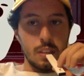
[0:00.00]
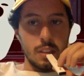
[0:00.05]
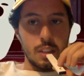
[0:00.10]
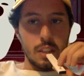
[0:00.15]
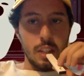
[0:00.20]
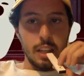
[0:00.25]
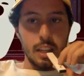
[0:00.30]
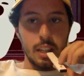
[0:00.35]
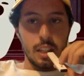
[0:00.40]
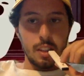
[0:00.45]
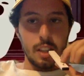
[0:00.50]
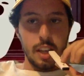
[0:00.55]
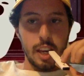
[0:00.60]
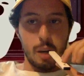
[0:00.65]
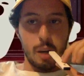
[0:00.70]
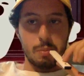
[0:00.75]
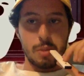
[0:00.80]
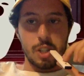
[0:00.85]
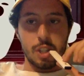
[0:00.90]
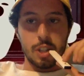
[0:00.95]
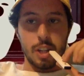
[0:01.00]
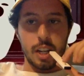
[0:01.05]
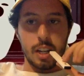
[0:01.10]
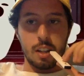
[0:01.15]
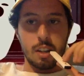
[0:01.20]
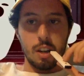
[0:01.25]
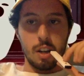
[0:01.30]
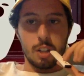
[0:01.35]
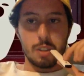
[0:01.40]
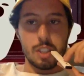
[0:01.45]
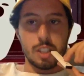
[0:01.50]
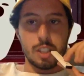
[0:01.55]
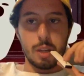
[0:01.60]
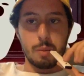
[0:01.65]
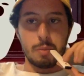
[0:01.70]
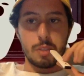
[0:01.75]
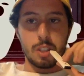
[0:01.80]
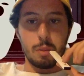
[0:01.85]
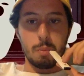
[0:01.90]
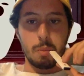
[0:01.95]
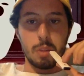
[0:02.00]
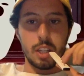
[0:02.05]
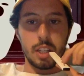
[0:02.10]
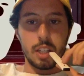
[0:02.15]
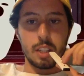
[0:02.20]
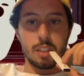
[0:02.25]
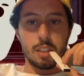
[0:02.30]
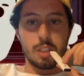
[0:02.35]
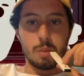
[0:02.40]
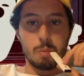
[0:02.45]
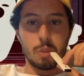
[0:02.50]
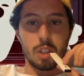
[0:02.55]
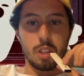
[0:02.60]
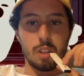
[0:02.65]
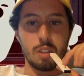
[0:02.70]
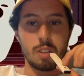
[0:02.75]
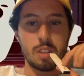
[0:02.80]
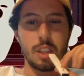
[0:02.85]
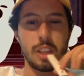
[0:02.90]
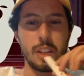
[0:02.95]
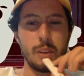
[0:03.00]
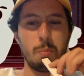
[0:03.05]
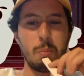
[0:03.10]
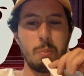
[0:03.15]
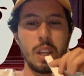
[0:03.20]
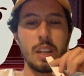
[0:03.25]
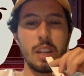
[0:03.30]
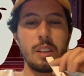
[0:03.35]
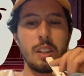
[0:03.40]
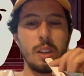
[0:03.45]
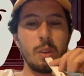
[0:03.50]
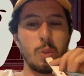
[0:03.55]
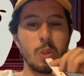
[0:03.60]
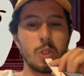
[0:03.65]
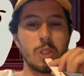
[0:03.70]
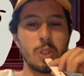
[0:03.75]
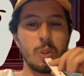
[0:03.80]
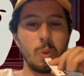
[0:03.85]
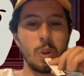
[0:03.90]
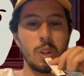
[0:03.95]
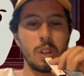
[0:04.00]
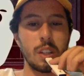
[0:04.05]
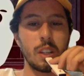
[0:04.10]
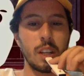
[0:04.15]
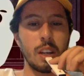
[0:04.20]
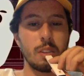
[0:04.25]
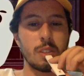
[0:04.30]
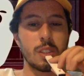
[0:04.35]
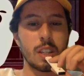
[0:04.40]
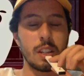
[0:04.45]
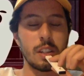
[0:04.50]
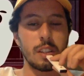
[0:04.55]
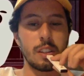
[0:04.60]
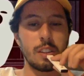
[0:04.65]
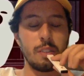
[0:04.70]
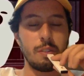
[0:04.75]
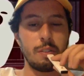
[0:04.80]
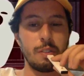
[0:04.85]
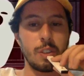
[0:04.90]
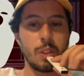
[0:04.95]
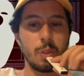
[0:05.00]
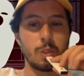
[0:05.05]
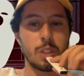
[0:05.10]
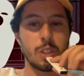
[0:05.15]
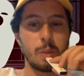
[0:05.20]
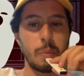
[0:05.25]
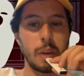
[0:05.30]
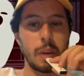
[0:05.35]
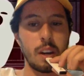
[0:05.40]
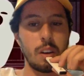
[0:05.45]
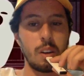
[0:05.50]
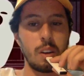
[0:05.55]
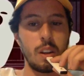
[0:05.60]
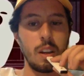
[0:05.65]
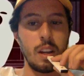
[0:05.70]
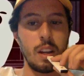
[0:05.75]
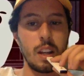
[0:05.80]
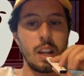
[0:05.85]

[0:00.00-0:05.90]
taking the abstract concept and applying it somewhere else. And then blending was the one I was kind of confused about.